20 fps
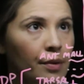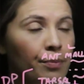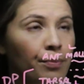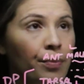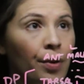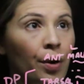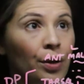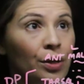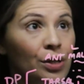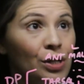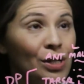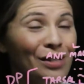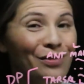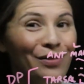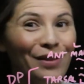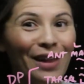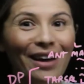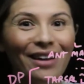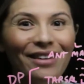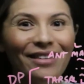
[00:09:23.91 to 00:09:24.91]
apologies
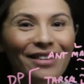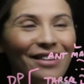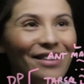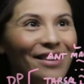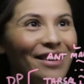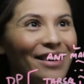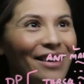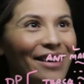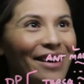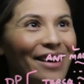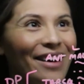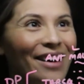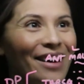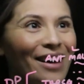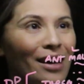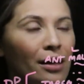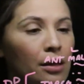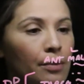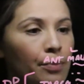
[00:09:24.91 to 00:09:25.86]
for that.